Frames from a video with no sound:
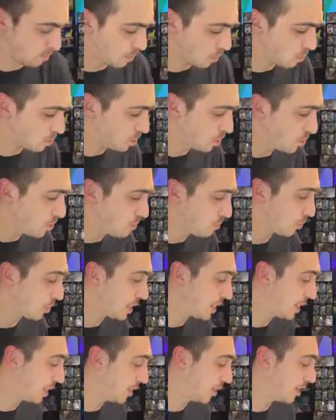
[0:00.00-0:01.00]
but we're doing
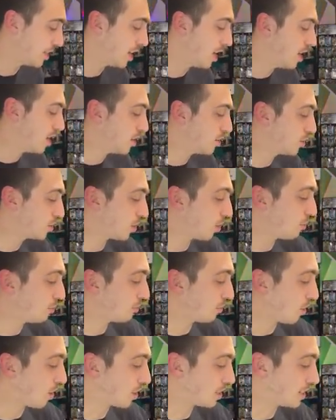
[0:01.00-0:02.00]
pretty good so
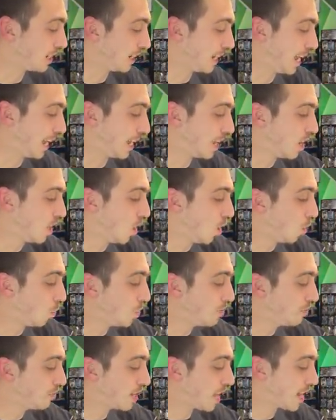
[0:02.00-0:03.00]
far today.
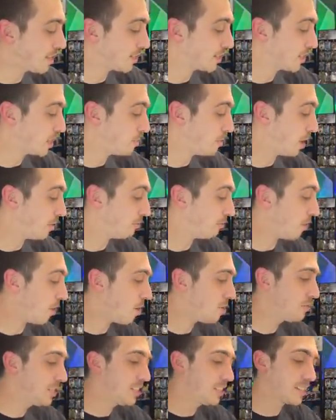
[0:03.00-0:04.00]
We've got some Evolving